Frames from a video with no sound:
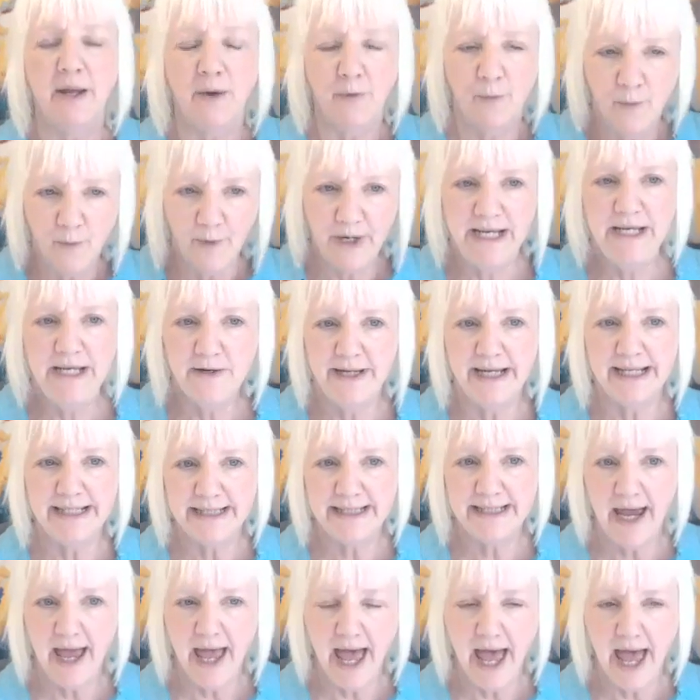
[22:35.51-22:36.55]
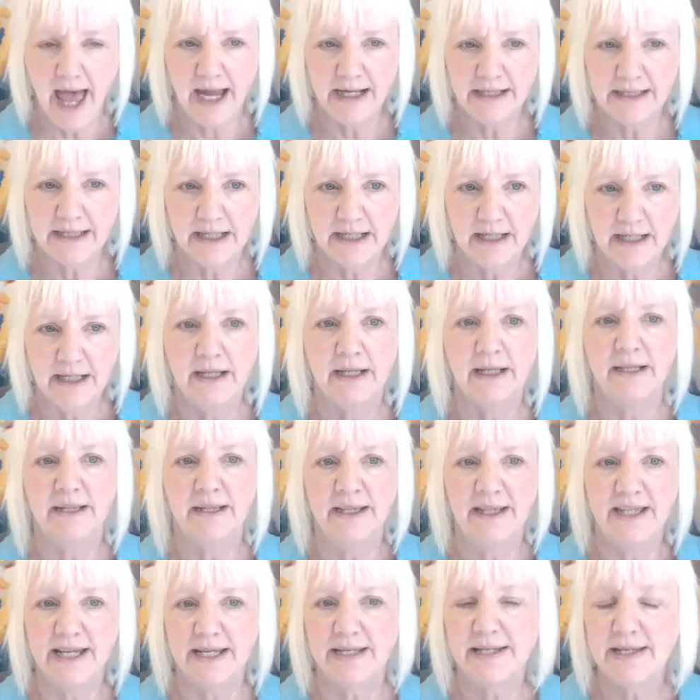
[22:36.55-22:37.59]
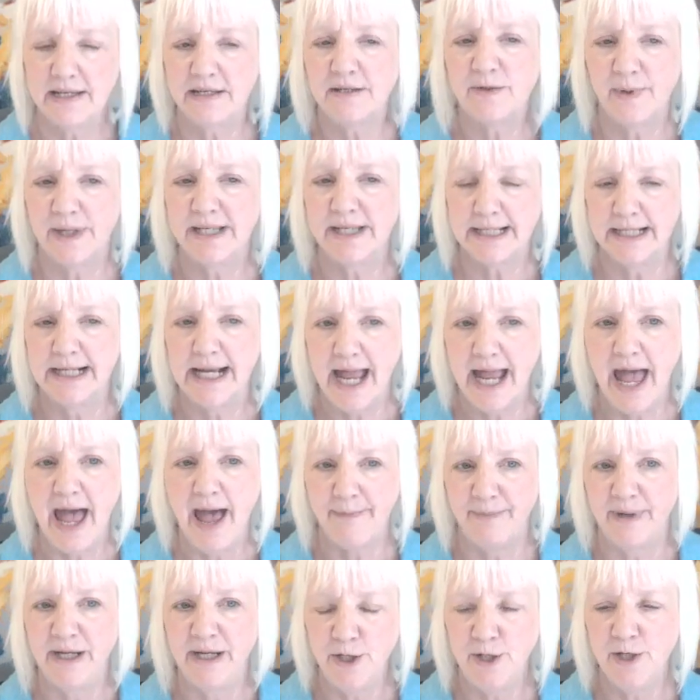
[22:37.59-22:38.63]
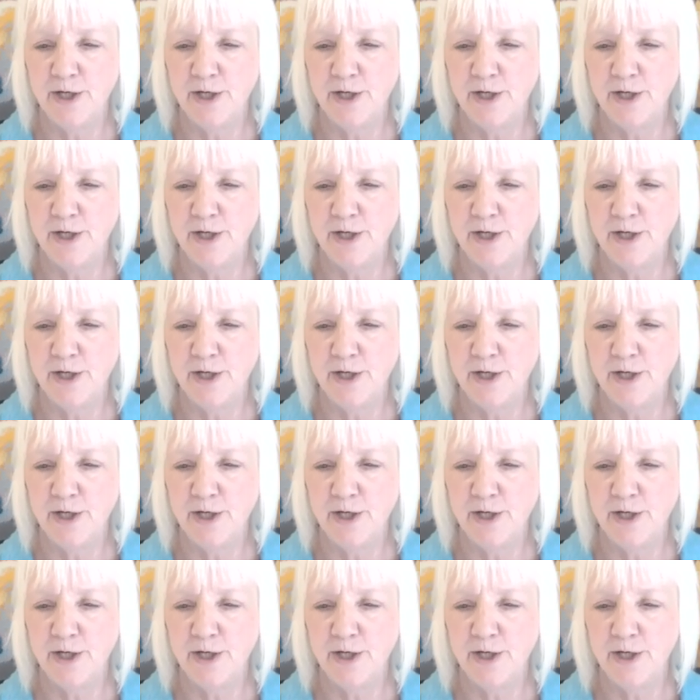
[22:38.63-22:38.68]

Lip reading: when you get tagged, this is what's going to happen.